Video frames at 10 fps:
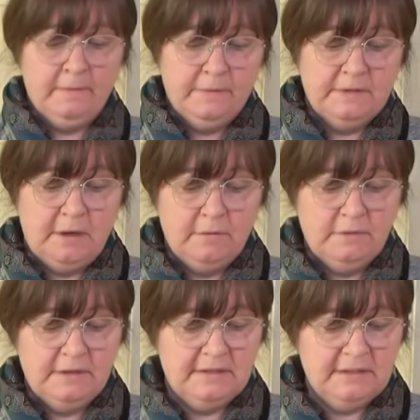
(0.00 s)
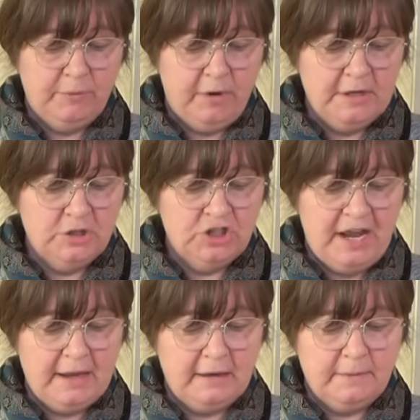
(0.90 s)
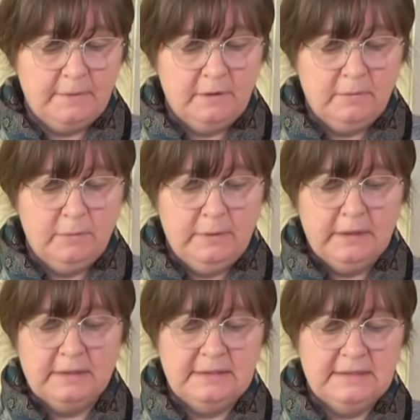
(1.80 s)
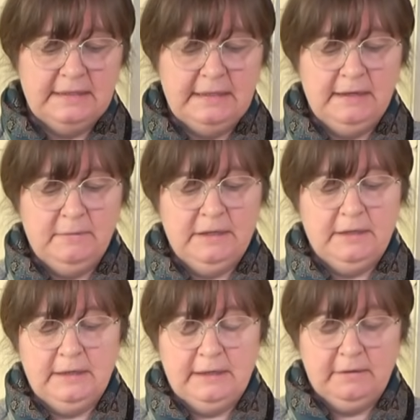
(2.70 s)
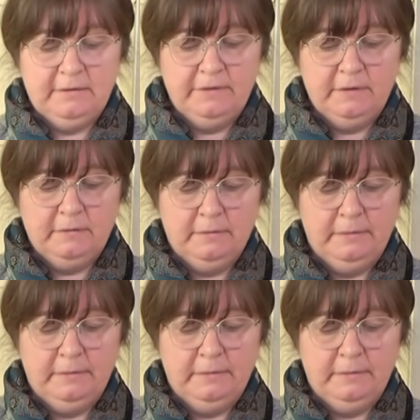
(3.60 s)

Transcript: So this is a bright check. You can see, let me get it out of the